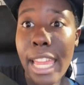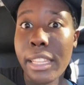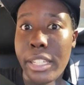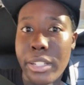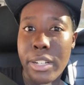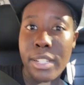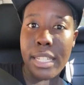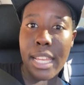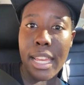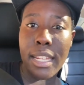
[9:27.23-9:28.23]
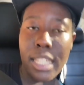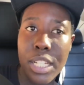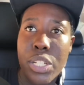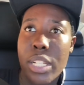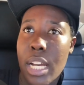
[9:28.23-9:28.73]
leaders in
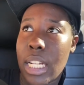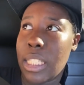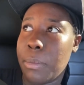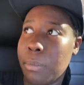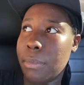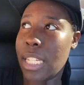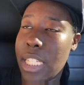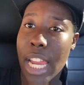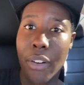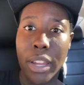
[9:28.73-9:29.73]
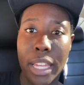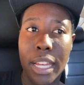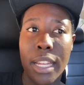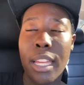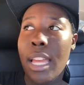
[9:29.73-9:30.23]
each
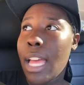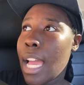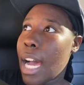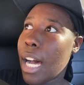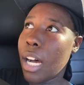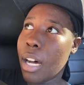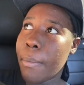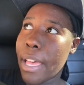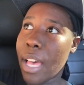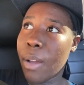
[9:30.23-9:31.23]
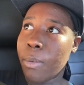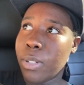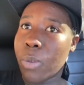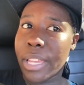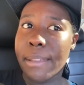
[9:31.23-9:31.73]
area,
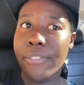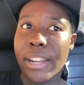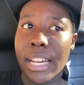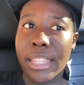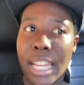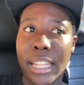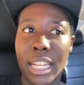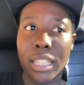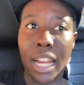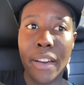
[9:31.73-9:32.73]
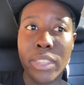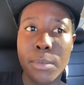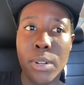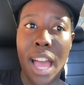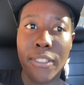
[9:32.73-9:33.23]
and, you know, we came to find out that, like, a lot of
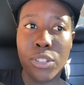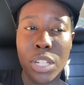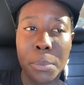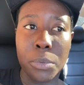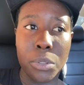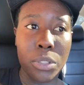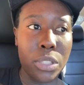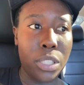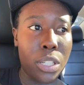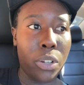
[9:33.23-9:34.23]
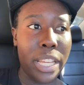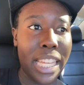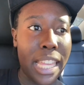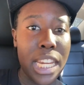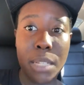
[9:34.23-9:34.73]
them are having trouble, you know,
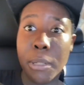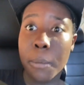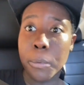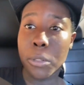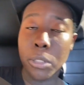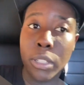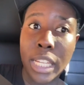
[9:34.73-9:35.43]
engaging people,